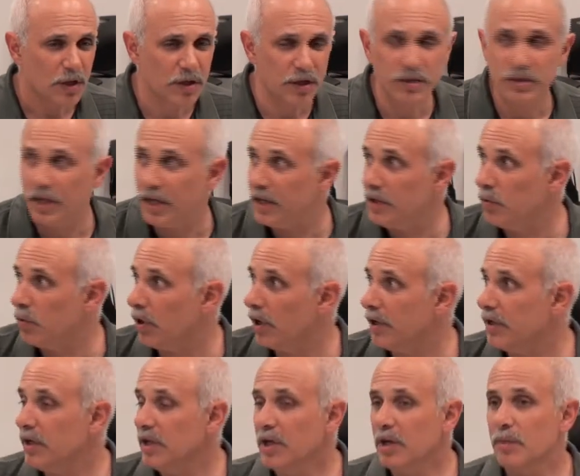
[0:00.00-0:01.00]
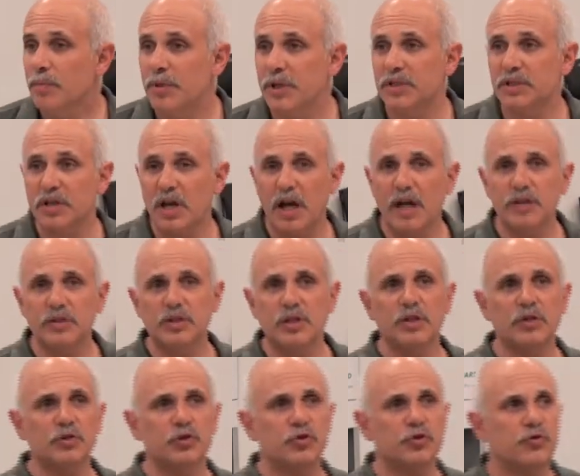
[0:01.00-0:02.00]
Does anyone besides
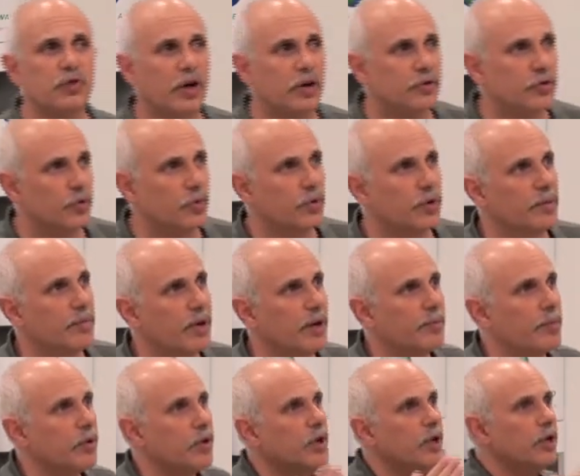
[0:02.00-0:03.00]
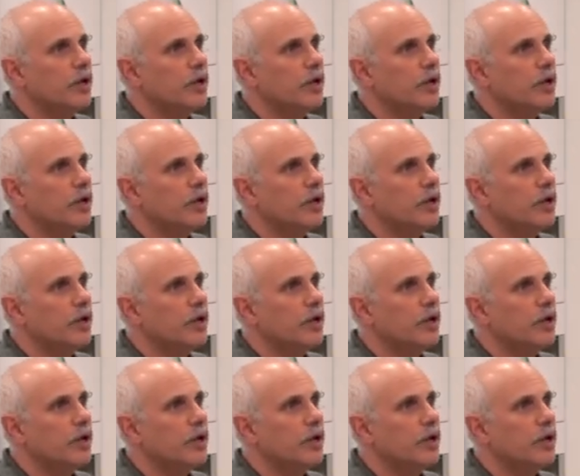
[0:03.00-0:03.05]
the instructor remember?